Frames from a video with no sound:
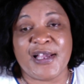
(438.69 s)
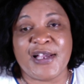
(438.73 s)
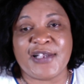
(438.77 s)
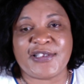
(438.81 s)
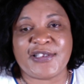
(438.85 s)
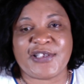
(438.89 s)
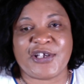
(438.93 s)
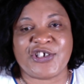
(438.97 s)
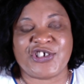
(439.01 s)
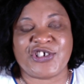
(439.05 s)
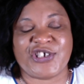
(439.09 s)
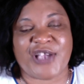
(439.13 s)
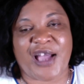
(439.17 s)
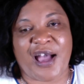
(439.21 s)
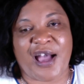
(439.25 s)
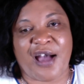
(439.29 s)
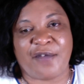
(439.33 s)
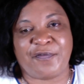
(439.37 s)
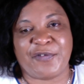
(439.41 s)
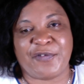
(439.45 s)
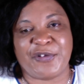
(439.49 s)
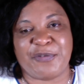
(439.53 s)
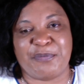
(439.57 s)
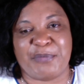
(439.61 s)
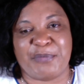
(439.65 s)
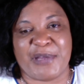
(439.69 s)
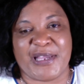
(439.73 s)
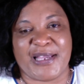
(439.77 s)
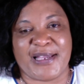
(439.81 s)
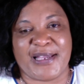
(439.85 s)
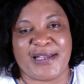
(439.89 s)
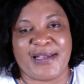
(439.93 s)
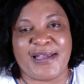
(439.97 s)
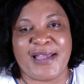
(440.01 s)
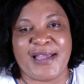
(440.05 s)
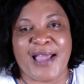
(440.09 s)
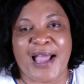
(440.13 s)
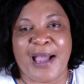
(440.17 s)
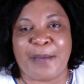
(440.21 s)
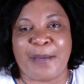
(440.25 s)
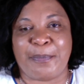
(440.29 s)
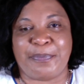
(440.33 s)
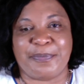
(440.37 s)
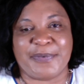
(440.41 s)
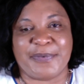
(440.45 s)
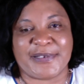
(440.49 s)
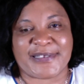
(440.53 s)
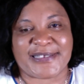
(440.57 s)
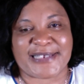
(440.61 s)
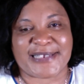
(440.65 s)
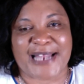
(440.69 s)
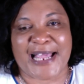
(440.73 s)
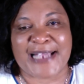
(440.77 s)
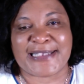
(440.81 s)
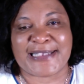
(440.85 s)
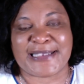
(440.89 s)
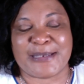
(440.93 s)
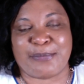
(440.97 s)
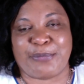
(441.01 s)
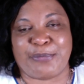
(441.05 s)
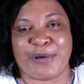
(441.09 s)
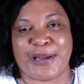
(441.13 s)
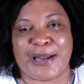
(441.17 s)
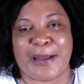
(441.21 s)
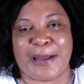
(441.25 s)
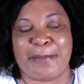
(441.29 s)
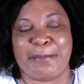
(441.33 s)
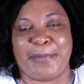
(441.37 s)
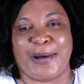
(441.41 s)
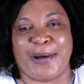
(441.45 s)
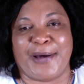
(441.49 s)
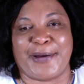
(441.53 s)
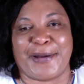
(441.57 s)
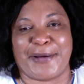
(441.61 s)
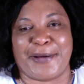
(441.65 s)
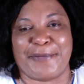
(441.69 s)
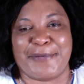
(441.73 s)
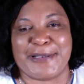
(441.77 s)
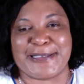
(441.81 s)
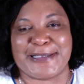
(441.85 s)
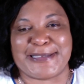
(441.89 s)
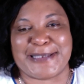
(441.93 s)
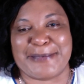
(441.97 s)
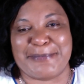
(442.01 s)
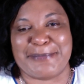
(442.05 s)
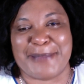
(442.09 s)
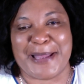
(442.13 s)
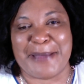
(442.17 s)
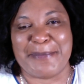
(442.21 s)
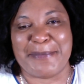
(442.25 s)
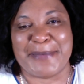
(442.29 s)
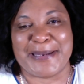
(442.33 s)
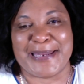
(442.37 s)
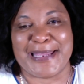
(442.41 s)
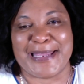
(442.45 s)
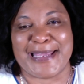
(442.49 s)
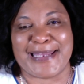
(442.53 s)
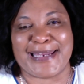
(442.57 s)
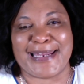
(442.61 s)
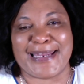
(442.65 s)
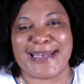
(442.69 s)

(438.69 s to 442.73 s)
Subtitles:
So she offered me a slice of bread and butter with some lemonade.